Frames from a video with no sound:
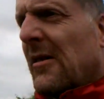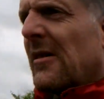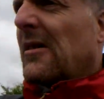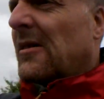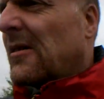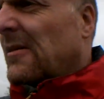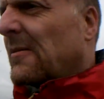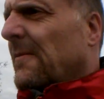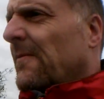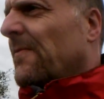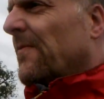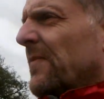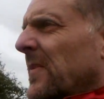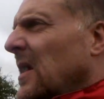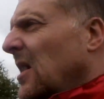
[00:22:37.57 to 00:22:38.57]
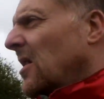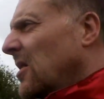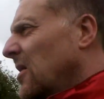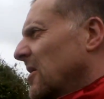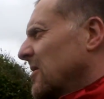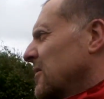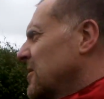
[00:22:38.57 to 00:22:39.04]

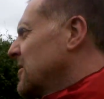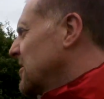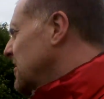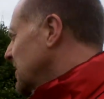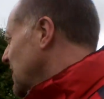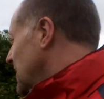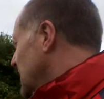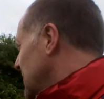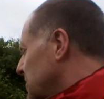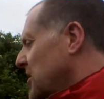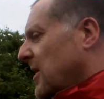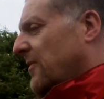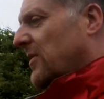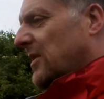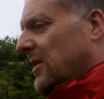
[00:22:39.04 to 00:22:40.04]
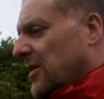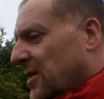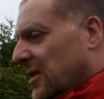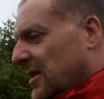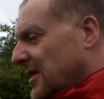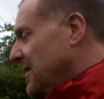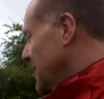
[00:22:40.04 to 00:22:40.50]
Oh, this is challenge.